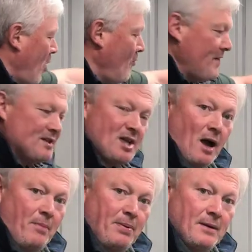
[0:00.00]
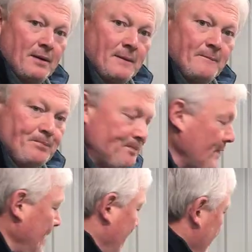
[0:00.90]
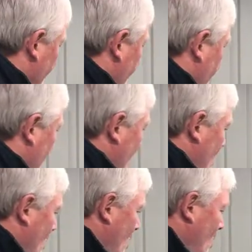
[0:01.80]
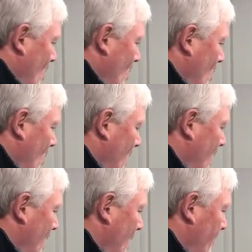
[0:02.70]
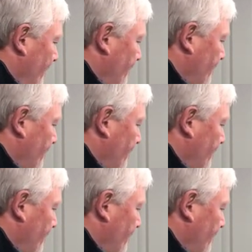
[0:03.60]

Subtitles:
over the top, yeah, cut